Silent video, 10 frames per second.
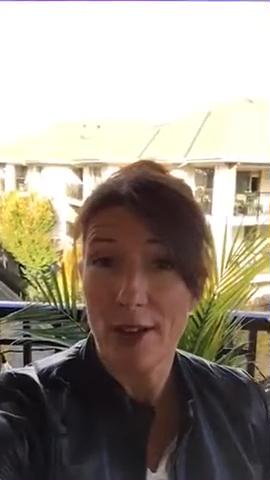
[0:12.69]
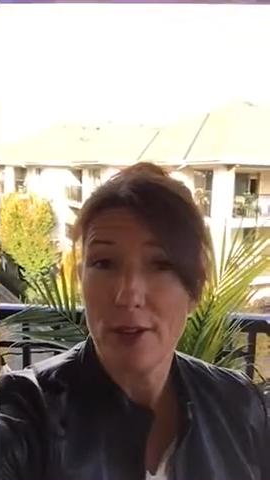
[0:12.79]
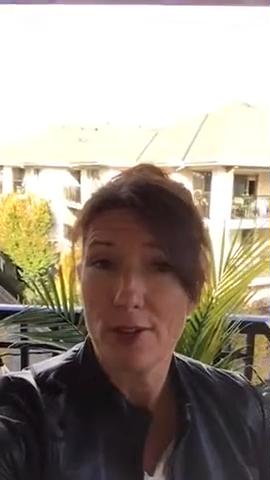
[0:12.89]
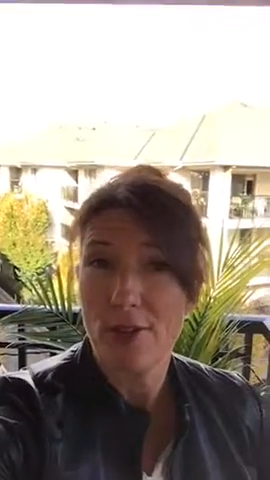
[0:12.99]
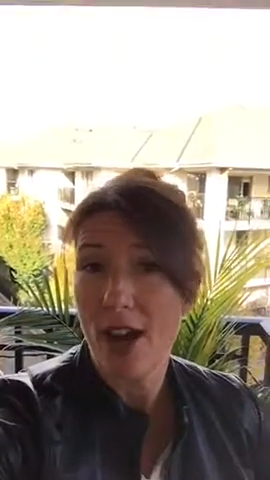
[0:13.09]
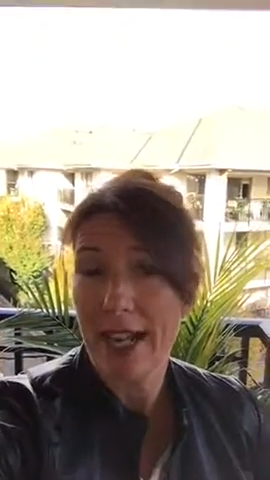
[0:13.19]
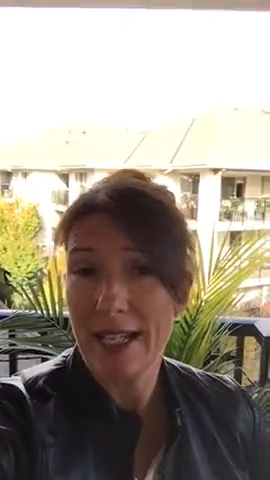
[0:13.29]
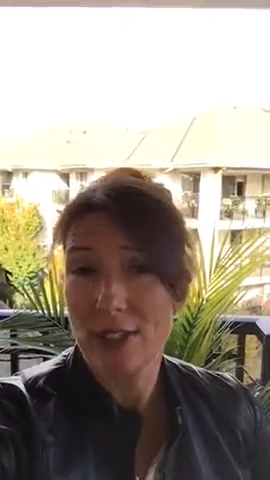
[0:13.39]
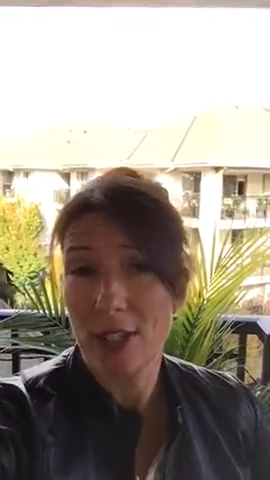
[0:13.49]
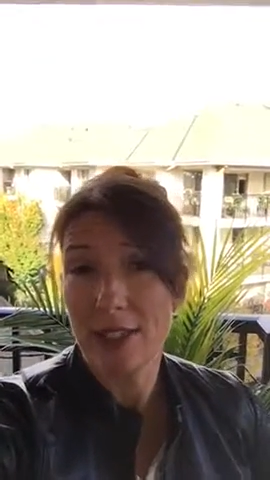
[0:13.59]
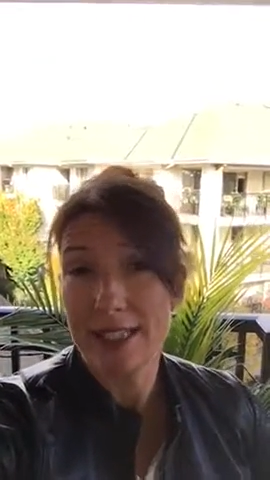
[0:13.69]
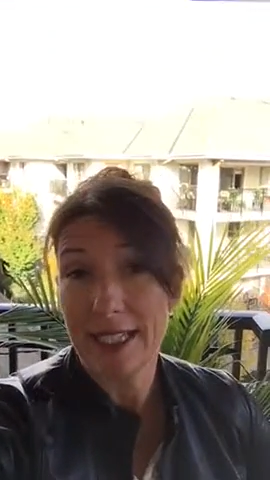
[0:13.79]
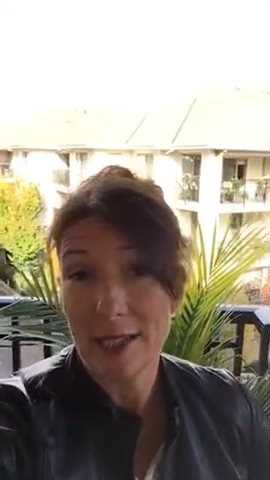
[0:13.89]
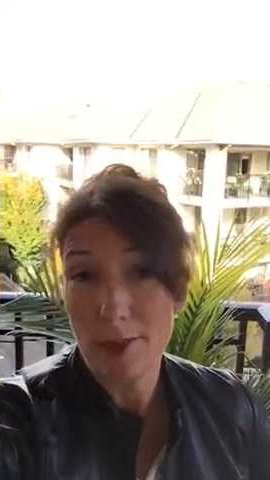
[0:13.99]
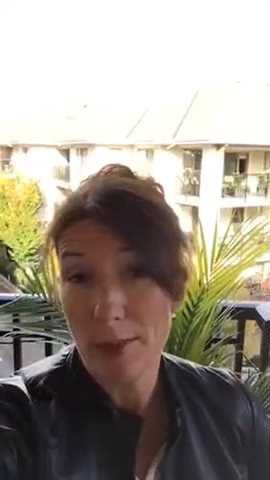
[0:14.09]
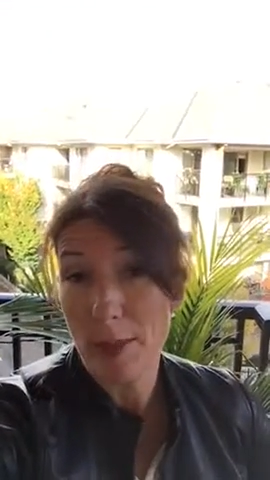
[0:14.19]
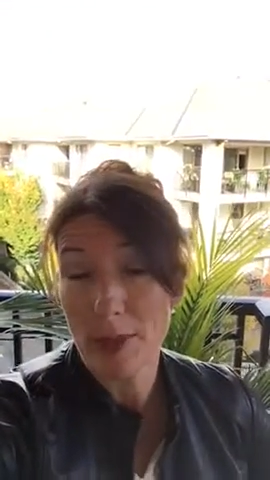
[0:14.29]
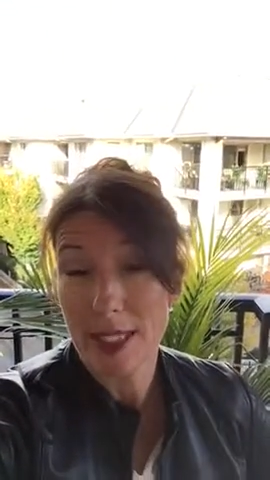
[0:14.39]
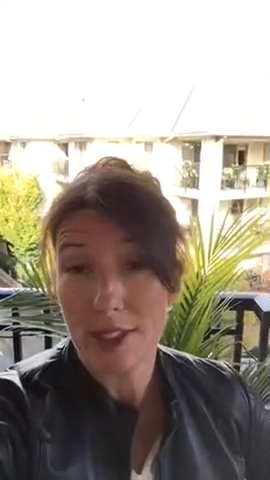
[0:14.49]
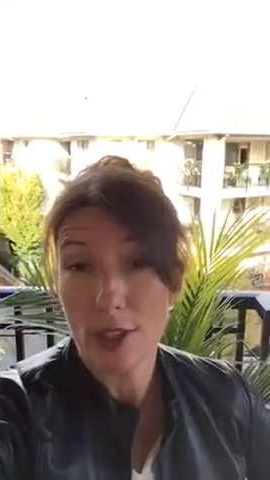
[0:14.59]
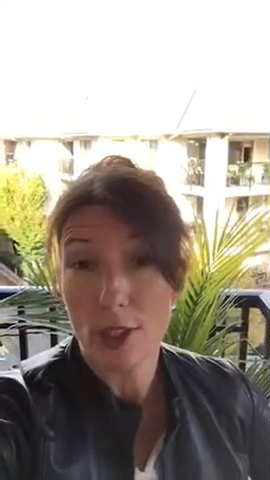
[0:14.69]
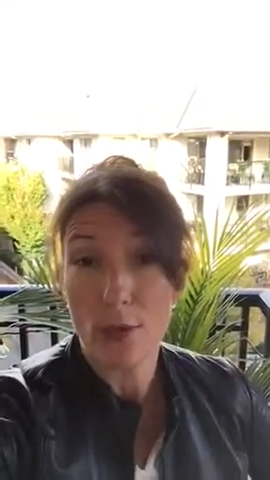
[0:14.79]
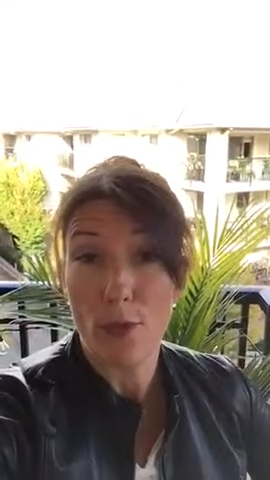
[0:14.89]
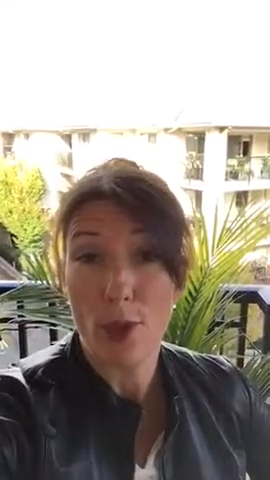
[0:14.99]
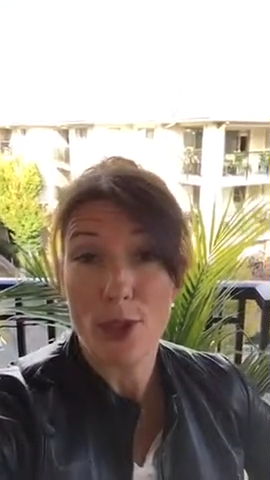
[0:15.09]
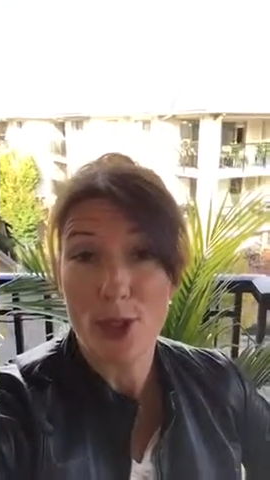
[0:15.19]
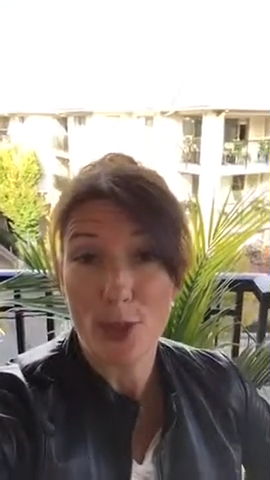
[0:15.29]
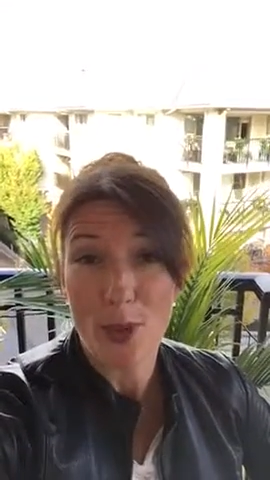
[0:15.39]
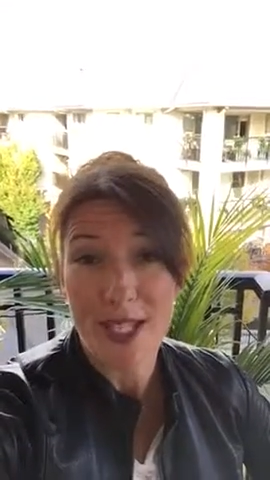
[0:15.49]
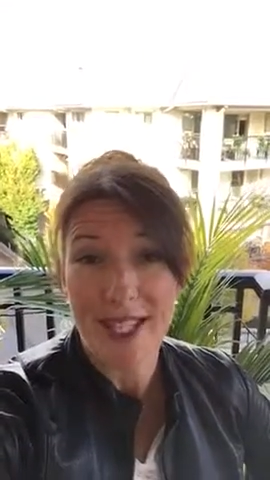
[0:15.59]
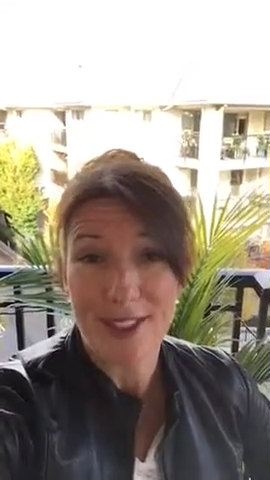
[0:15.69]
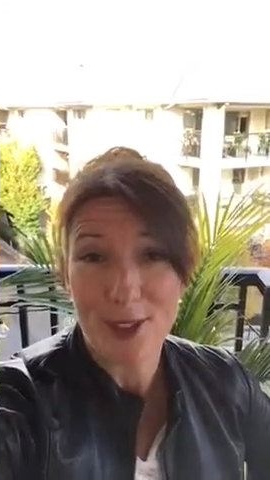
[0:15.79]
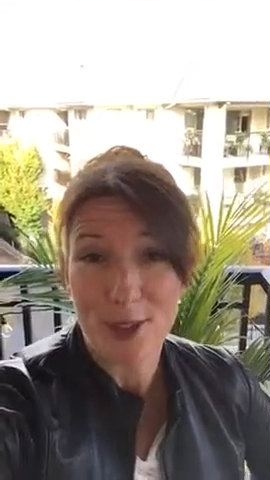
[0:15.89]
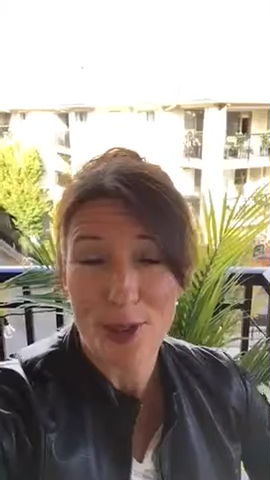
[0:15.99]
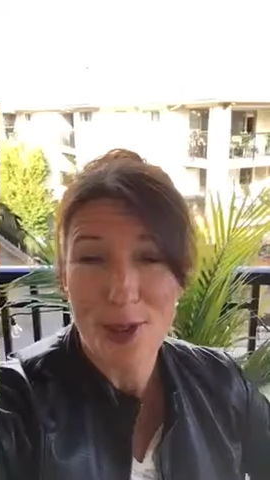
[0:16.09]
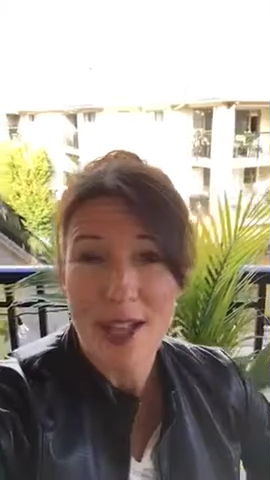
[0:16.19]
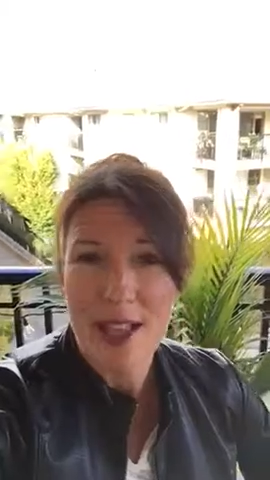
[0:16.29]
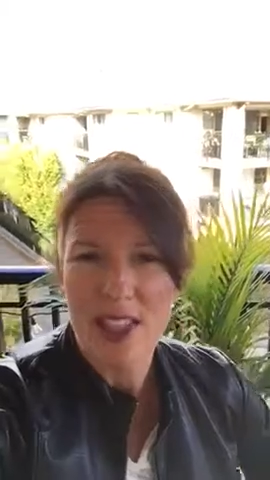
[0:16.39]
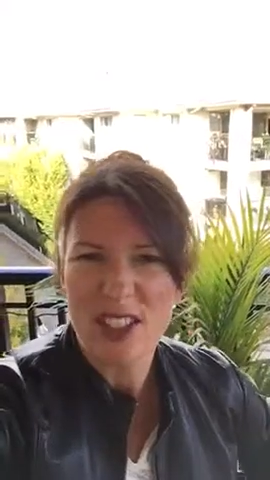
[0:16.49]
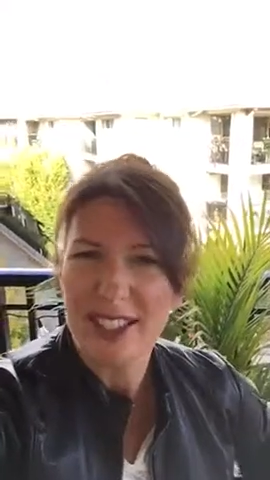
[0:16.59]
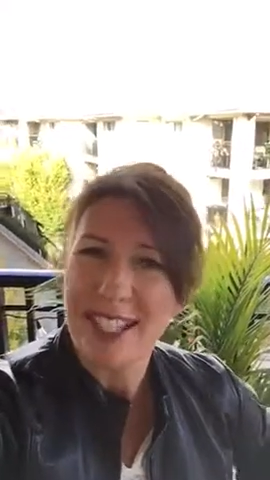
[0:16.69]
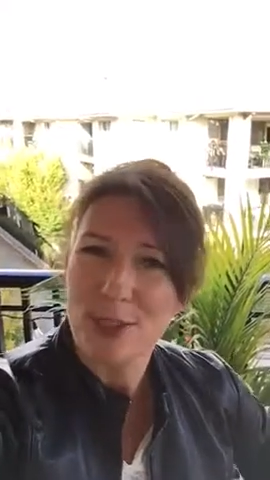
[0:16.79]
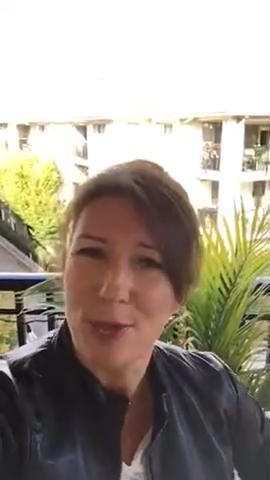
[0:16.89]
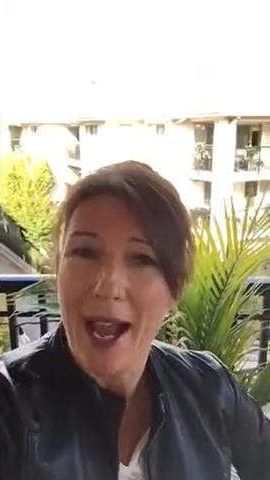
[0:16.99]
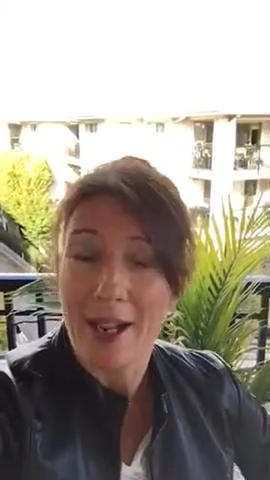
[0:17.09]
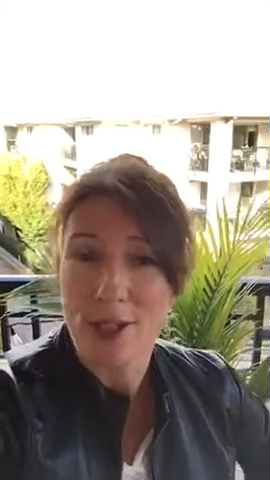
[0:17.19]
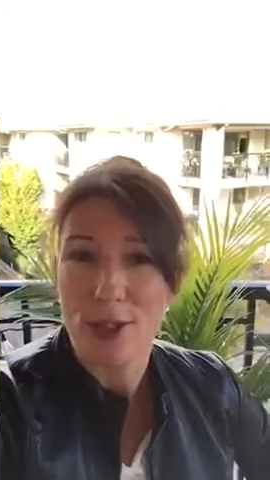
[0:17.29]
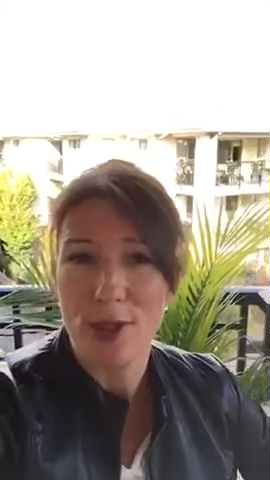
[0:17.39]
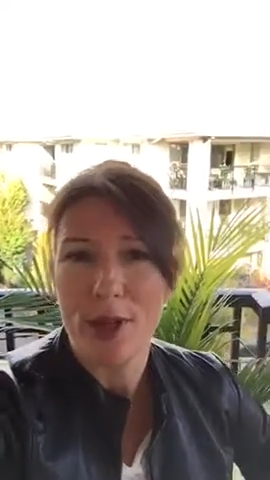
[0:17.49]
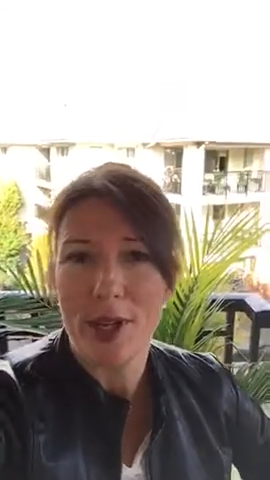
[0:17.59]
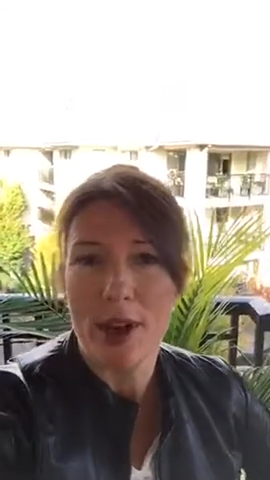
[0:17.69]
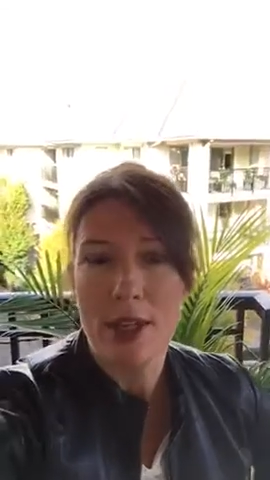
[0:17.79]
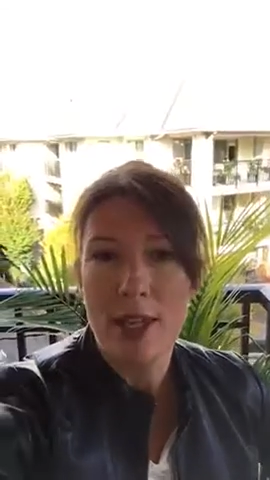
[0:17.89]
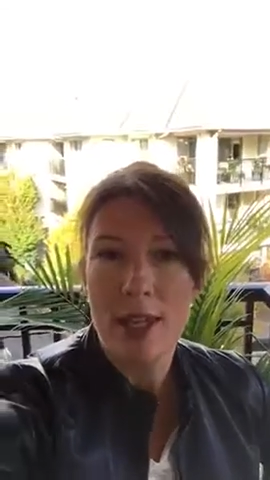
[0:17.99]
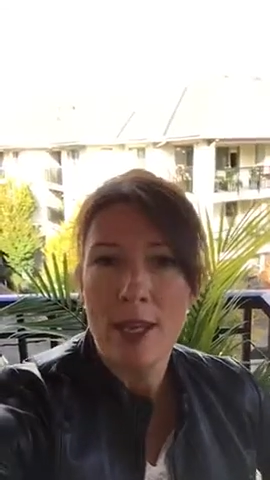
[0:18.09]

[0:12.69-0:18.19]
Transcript: Now, it's Friday. Generally, people tend to look forward to the weekend, so there's less reaction going on.